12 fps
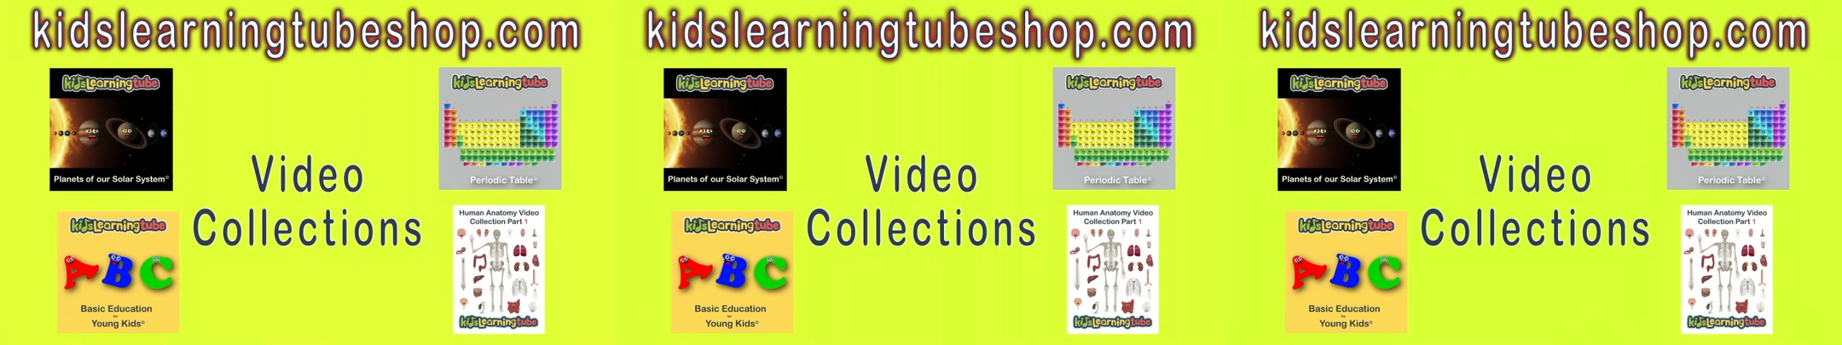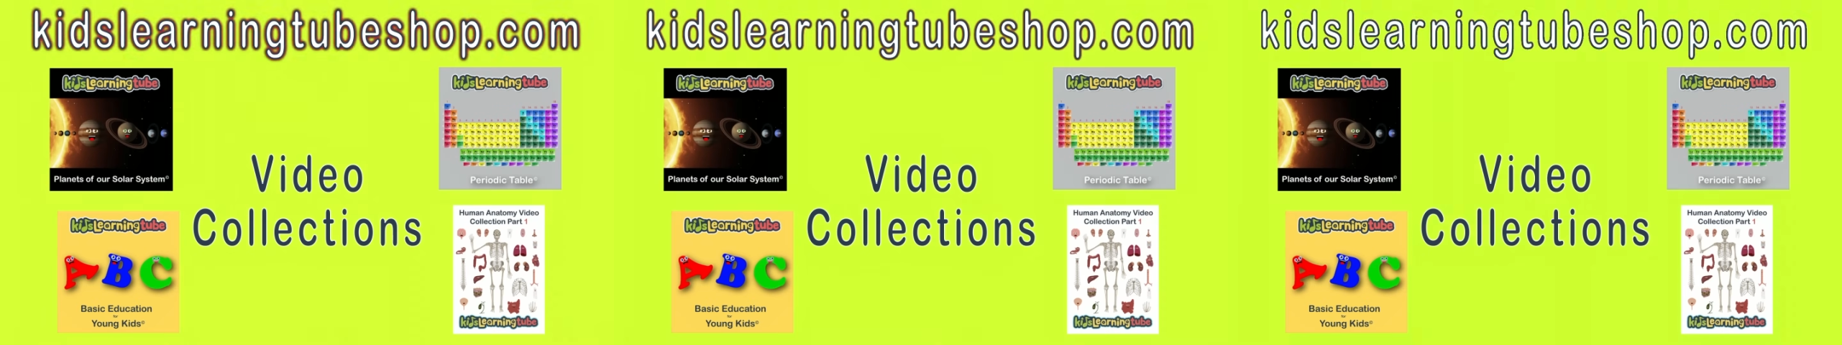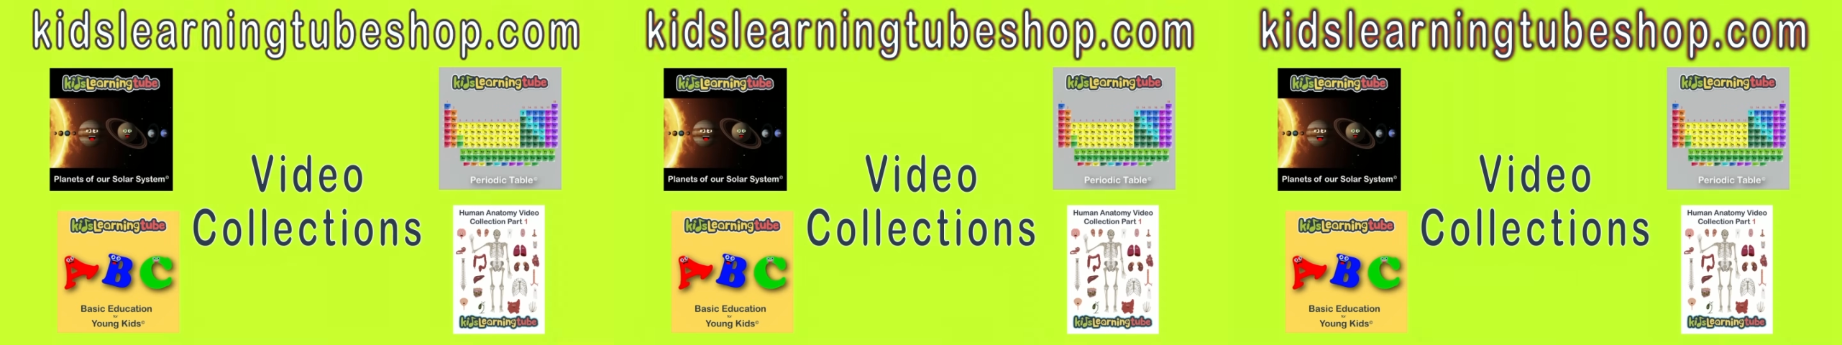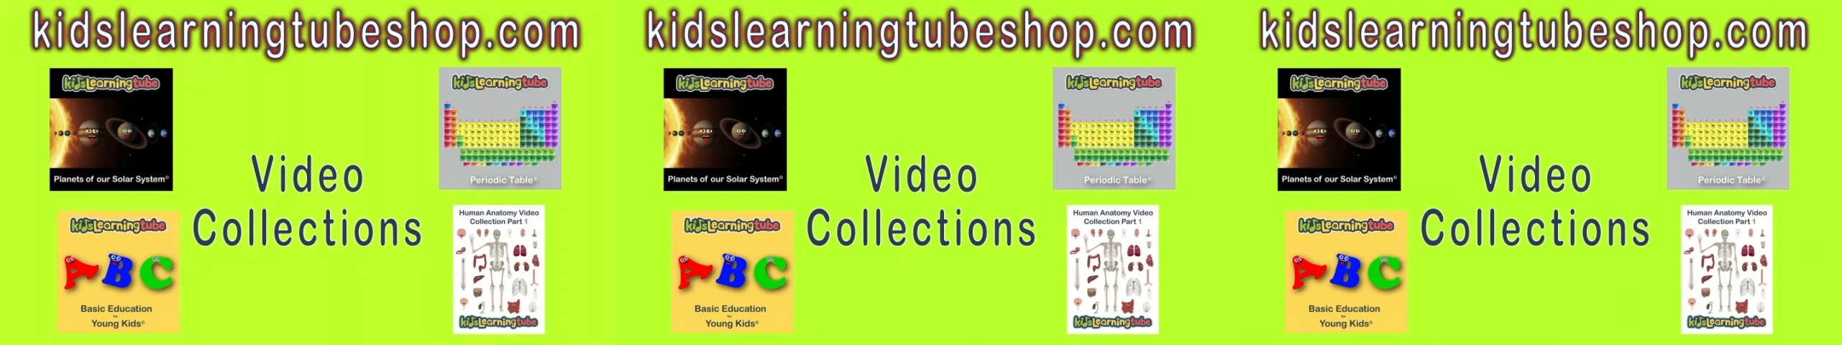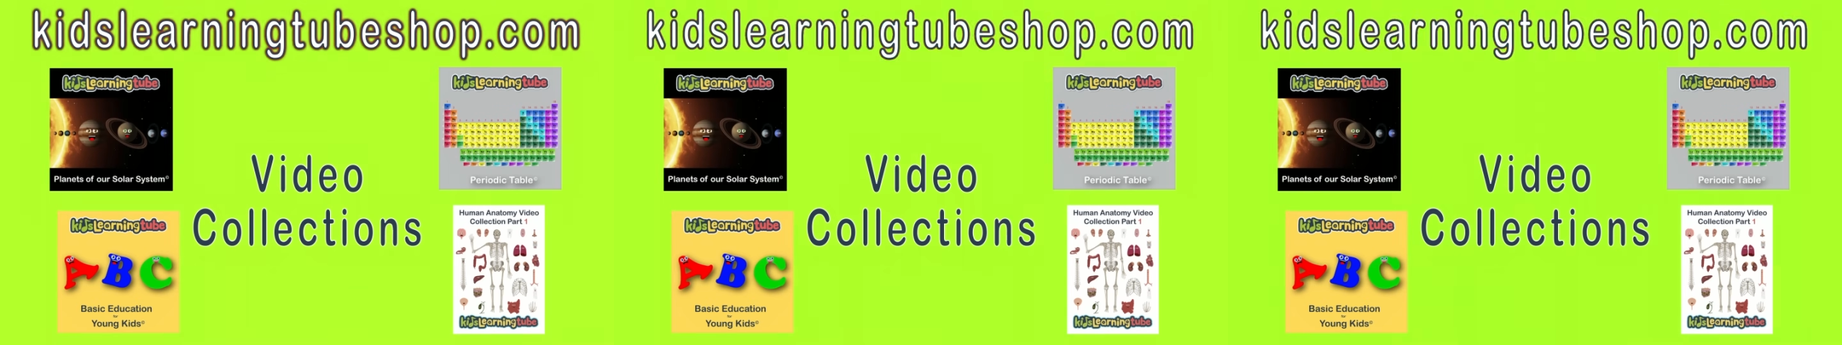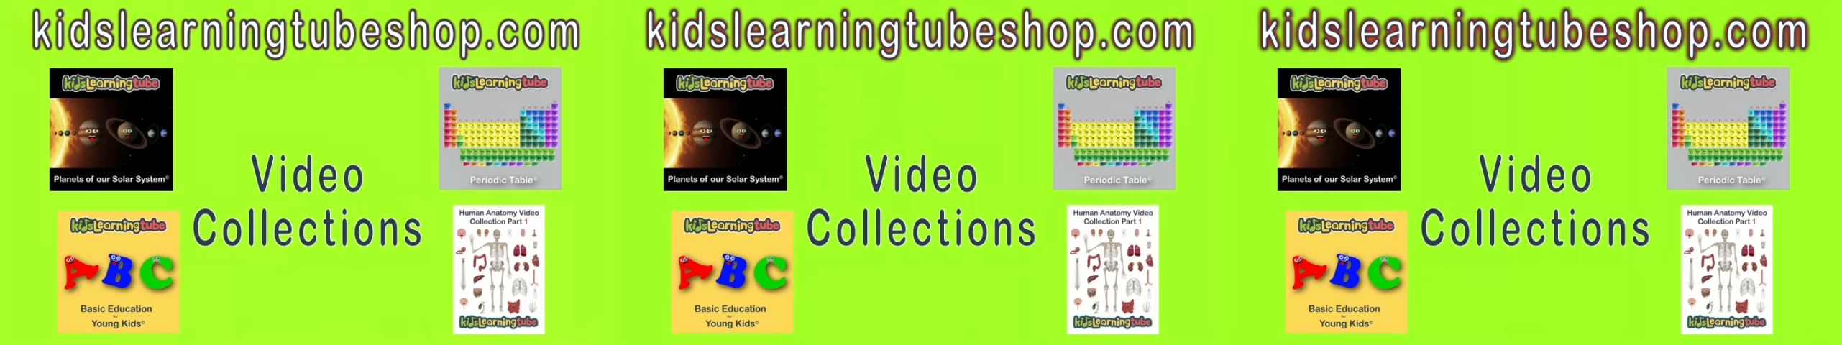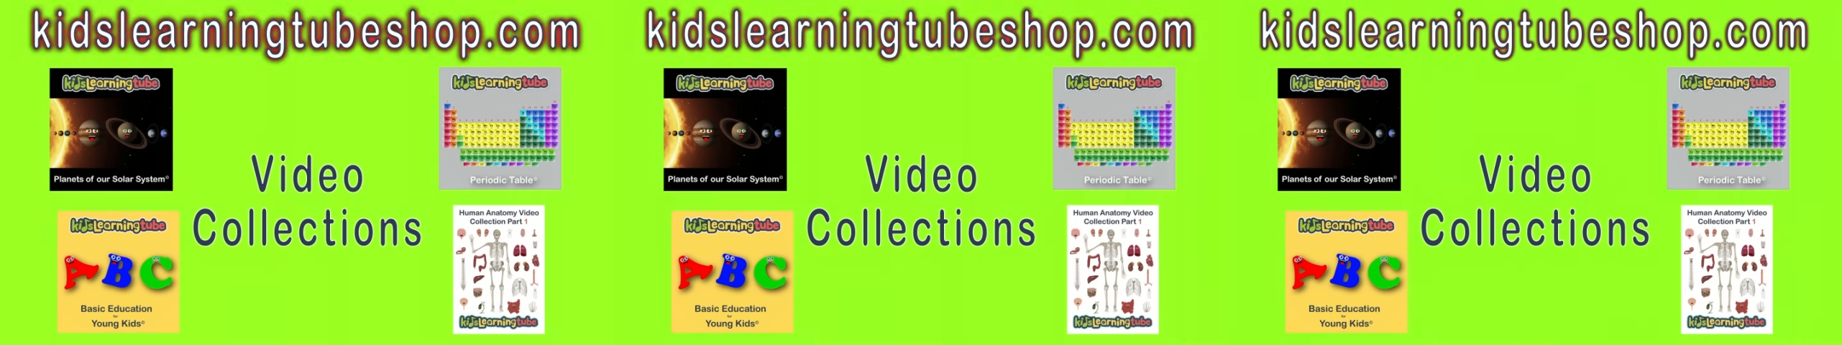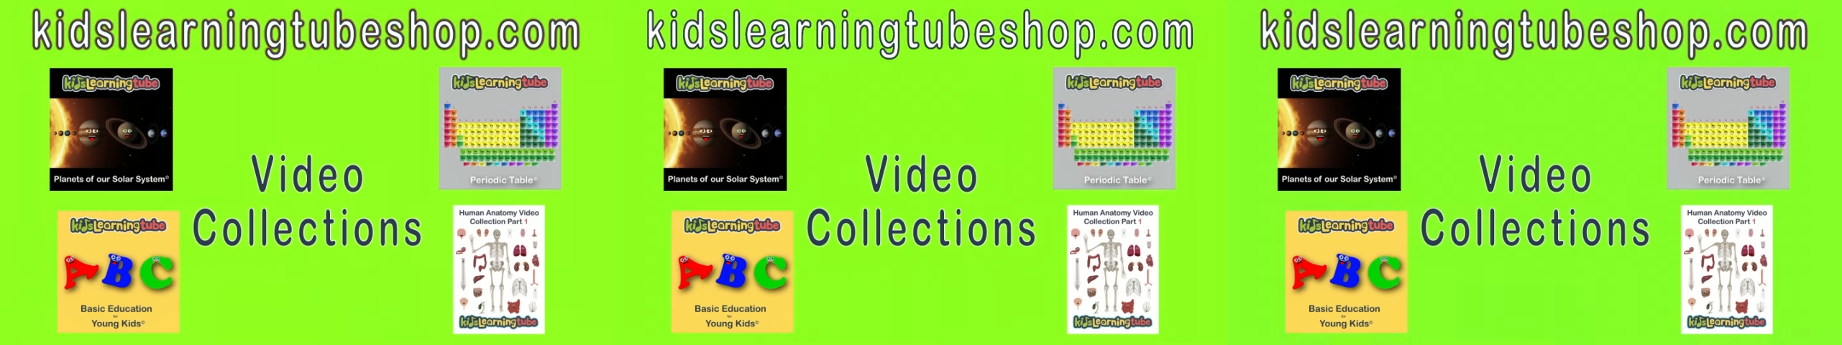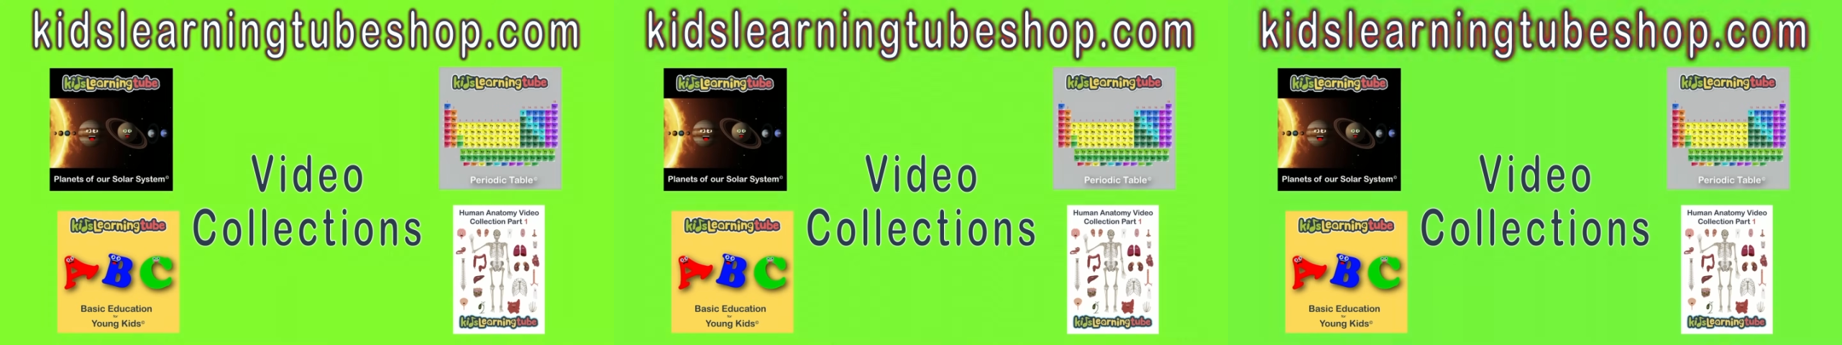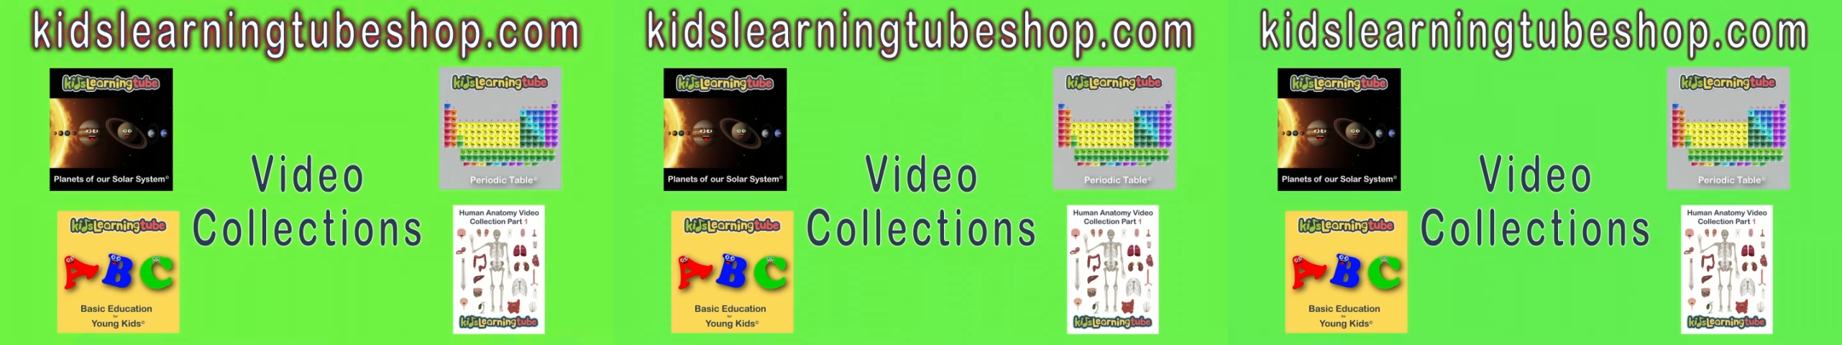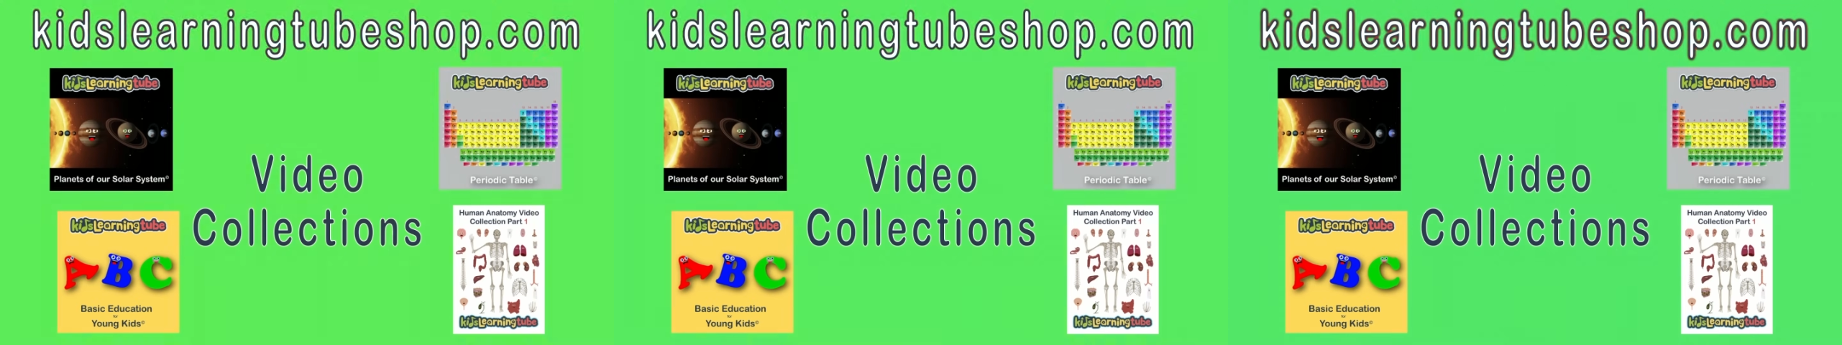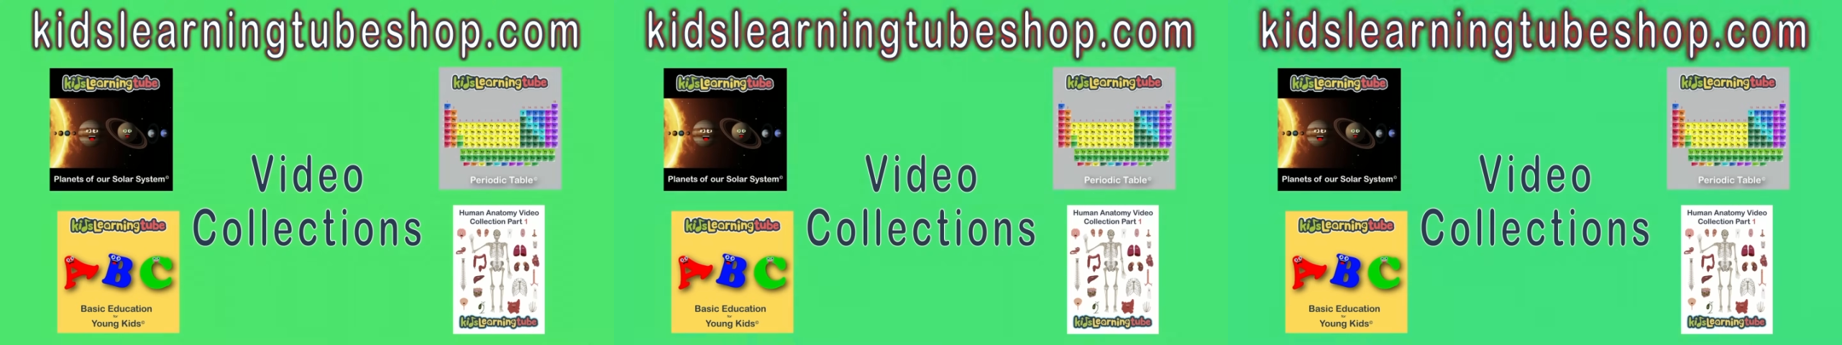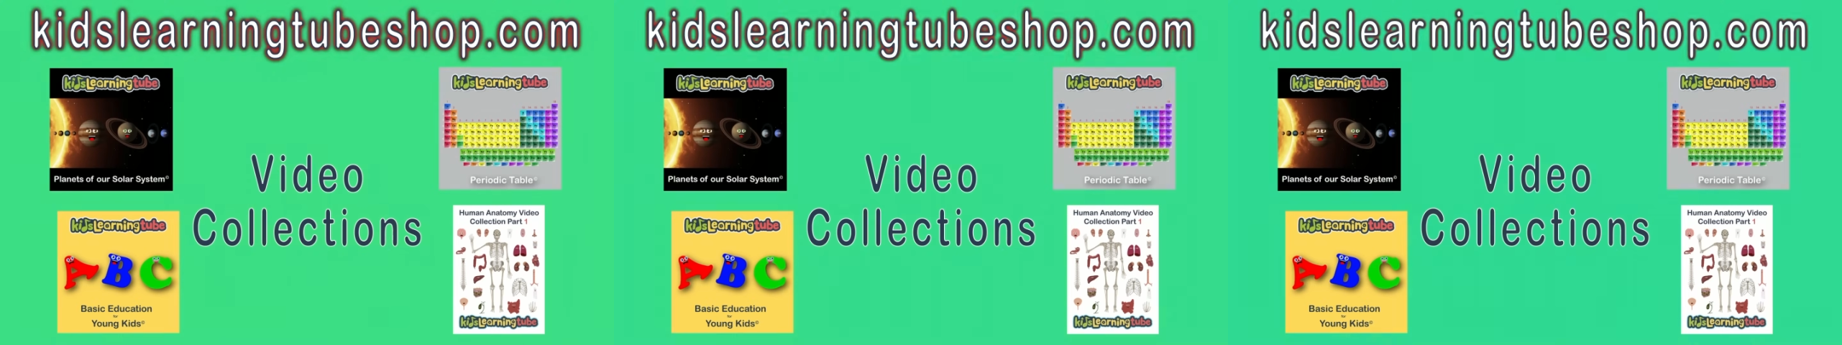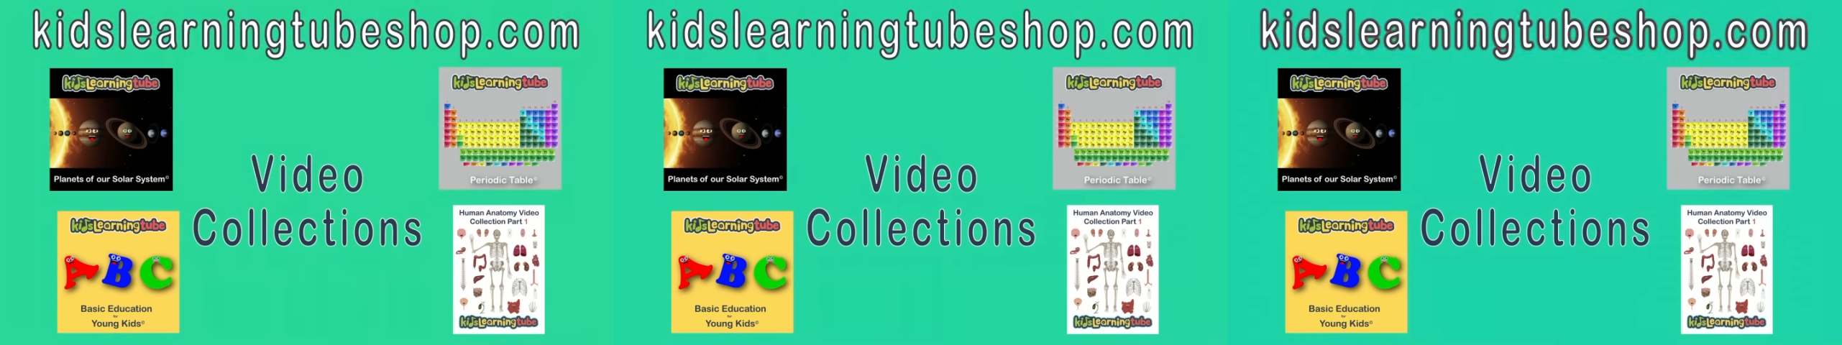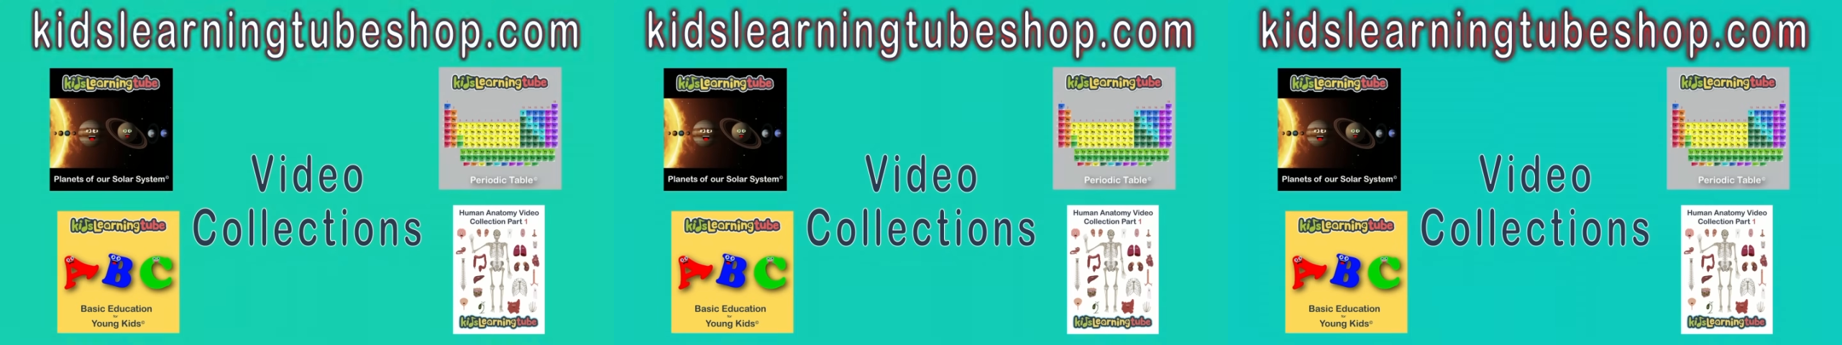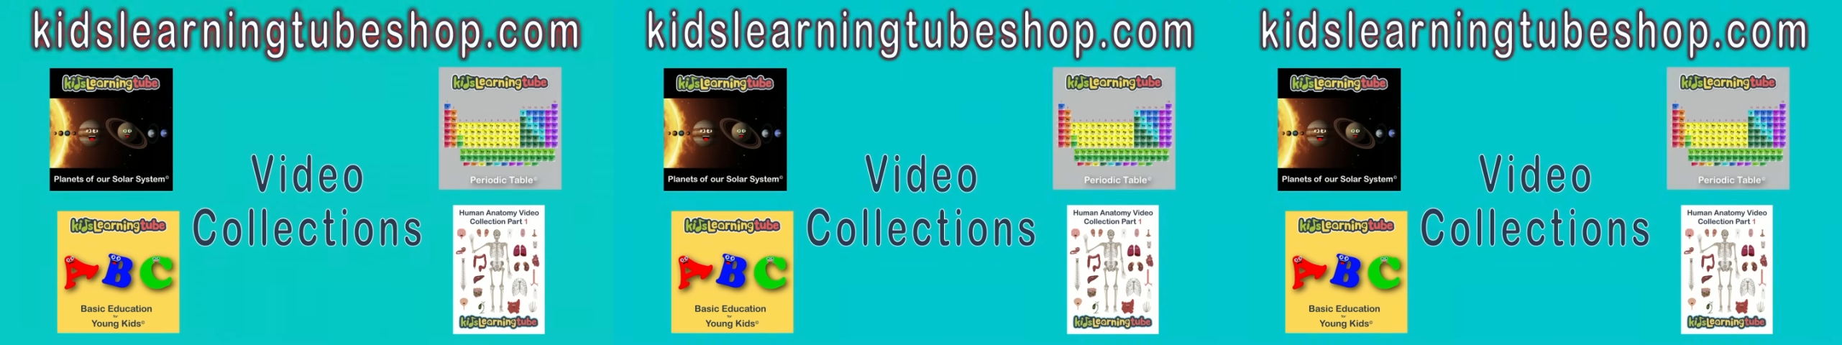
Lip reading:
Nobody's mouth can be seen.